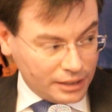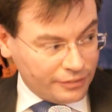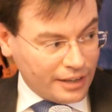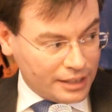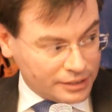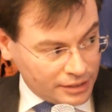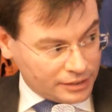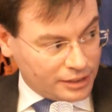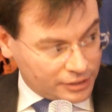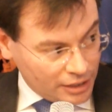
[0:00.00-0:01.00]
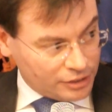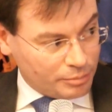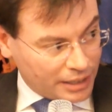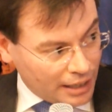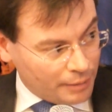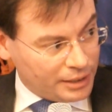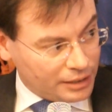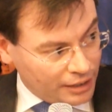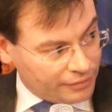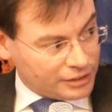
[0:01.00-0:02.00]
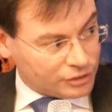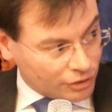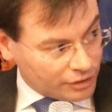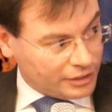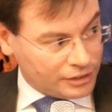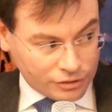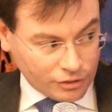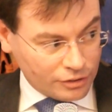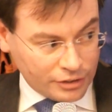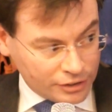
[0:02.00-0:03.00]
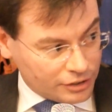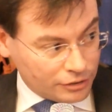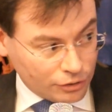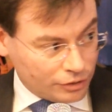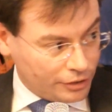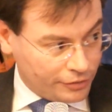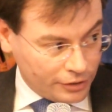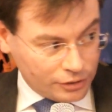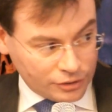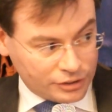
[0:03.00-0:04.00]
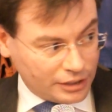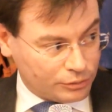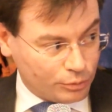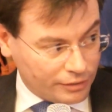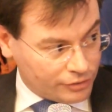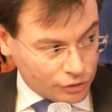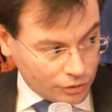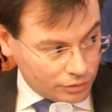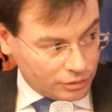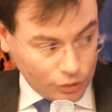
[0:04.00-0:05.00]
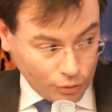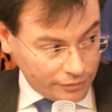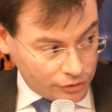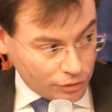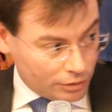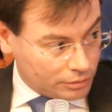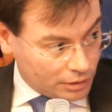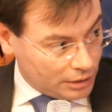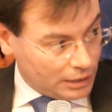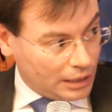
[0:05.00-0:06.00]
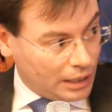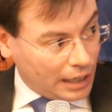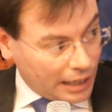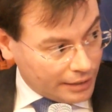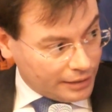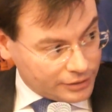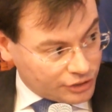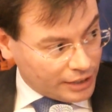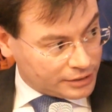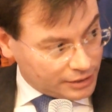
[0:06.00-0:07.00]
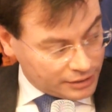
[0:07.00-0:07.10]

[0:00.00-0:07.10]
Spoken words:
devices is becoming even stronger and stronger, and all the figures that you have shown are just